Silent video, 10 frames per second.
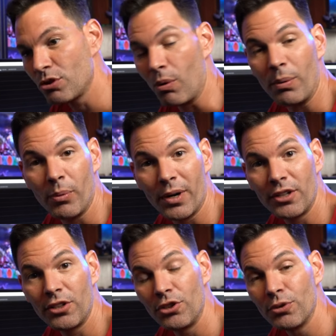So what we wanted
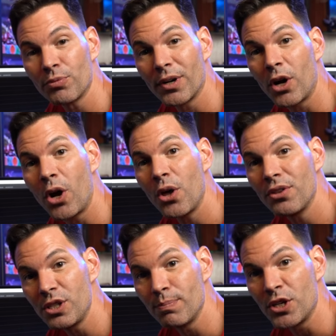to do is run all
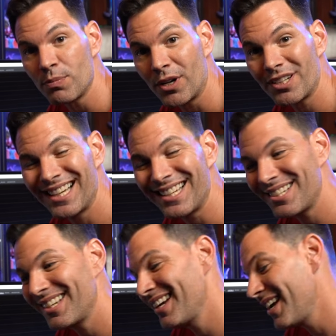these benchmark
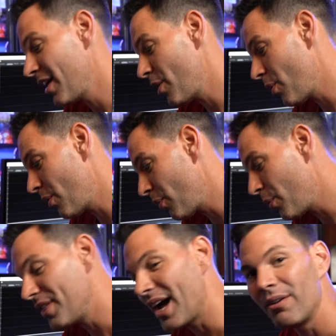tests
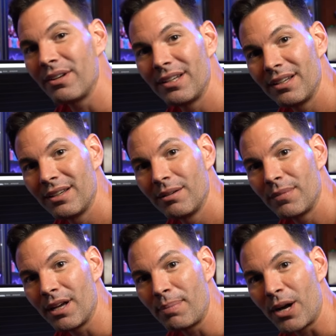without
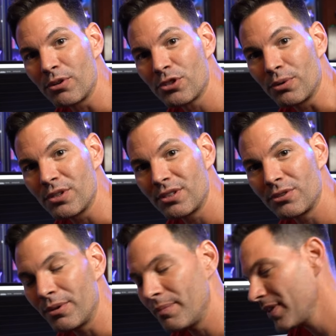a power source
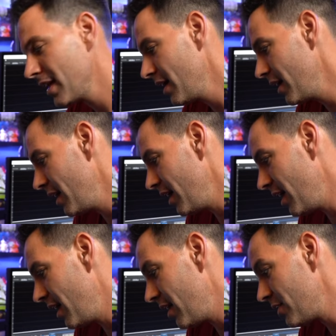into it.
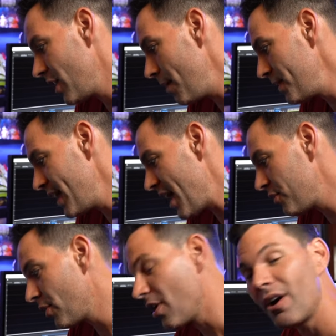On top of
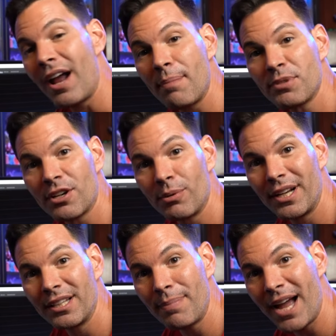that, there are apps that are
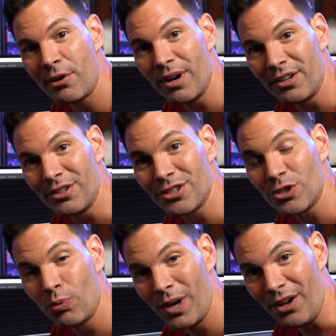running in the background of this
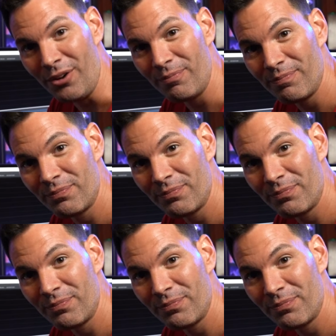as well.